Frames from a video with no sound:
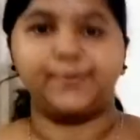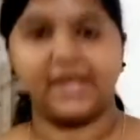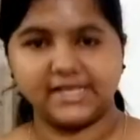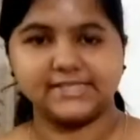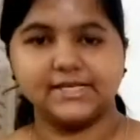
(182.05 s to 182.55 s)

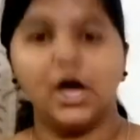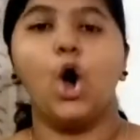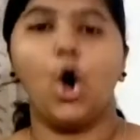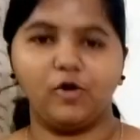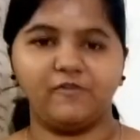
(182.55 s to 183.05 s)
is
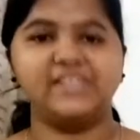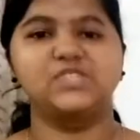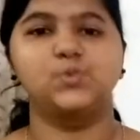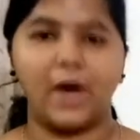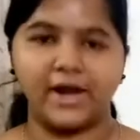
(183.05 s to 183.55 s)

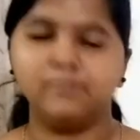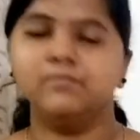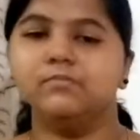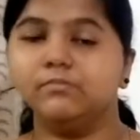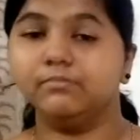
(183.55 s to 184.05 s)
always 1
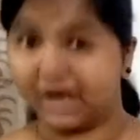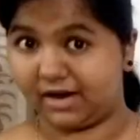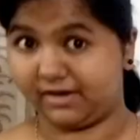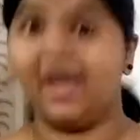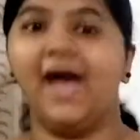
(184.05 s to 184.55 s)
bar,
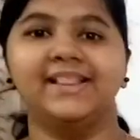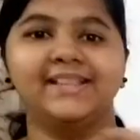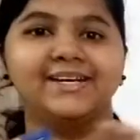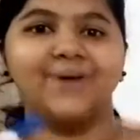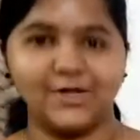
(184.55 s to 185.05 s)
and
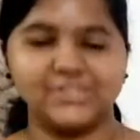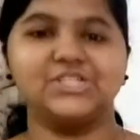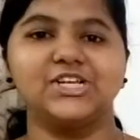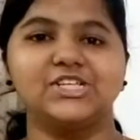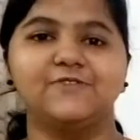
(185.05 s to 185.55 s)
the
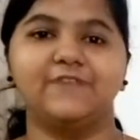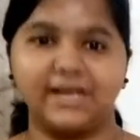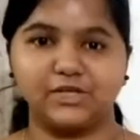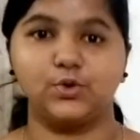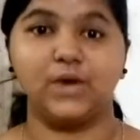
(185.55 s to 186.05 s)
concentration of
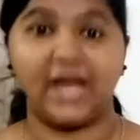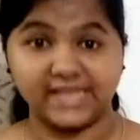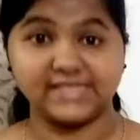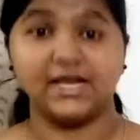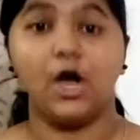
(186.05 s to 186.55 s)

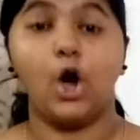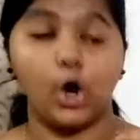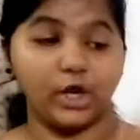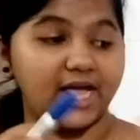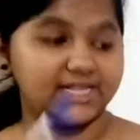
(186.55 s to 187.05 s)
electrolyte or
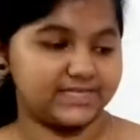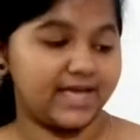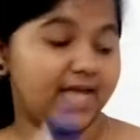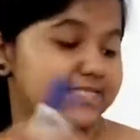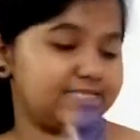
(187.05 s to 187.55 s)

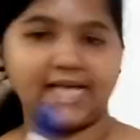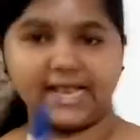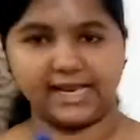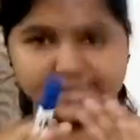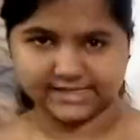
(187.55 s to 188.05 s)

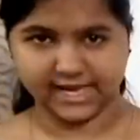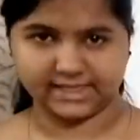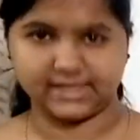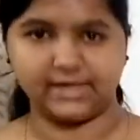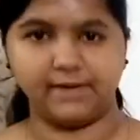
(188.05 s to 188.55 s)
HCl inside
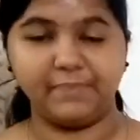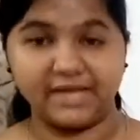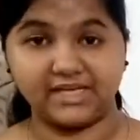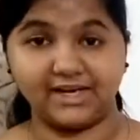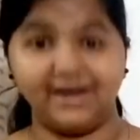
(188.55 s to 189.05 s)
the
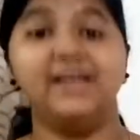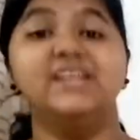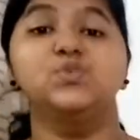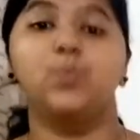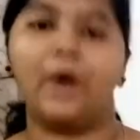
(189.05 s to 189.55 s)
beaker
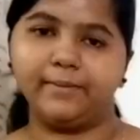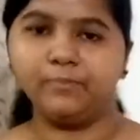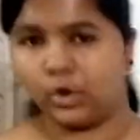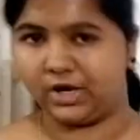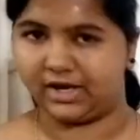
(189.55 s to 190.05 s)
is 1
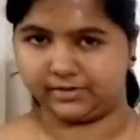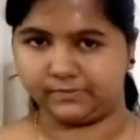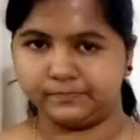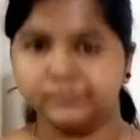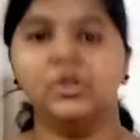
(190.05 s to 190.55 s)
molar.
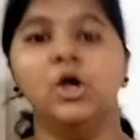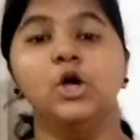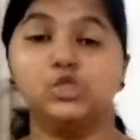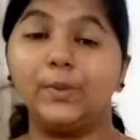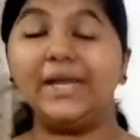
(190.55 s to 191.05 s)

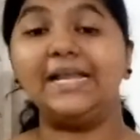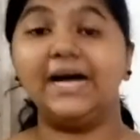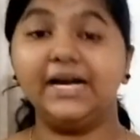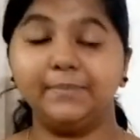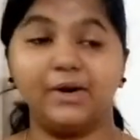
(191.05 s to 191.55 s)
So we
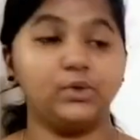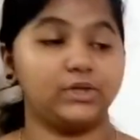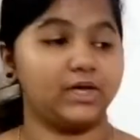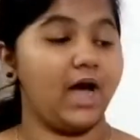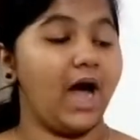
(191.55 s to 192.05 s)
learn about
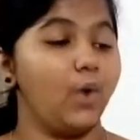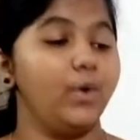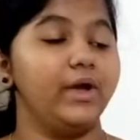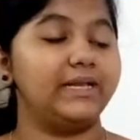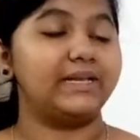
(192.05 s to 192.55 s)
how
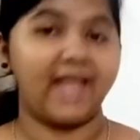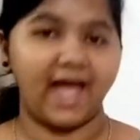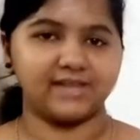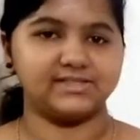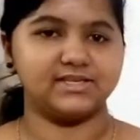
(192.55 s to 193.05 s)
it
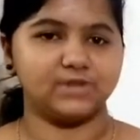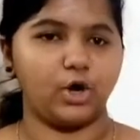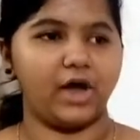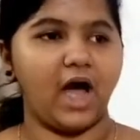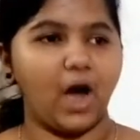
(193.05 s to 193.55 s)
reacts or
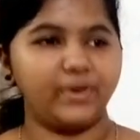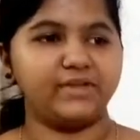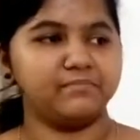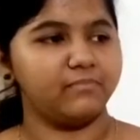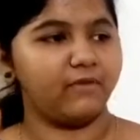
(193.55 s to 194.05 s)
how it
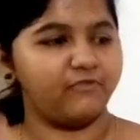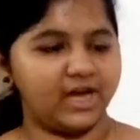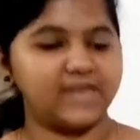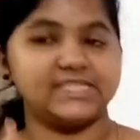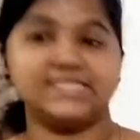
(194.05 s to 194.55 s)

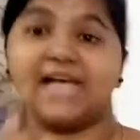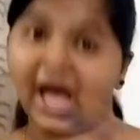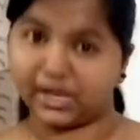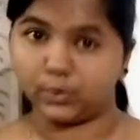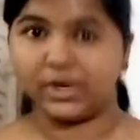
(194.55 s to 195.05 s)
works as
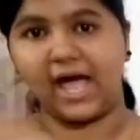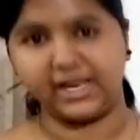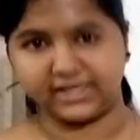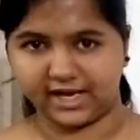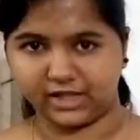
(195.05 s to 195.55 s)
anode
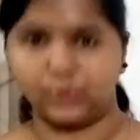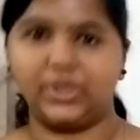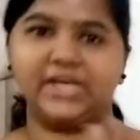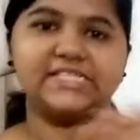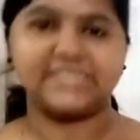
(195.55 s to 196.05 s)
and cathode and
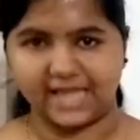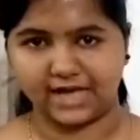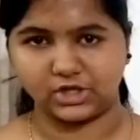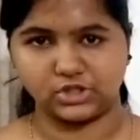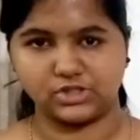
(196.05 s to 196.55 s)
its
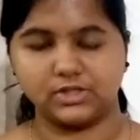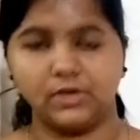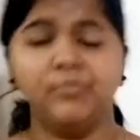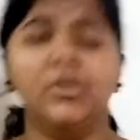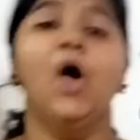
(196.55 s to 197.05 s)
reactions.
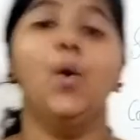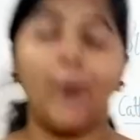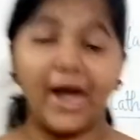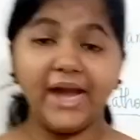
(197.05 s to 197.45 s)
Why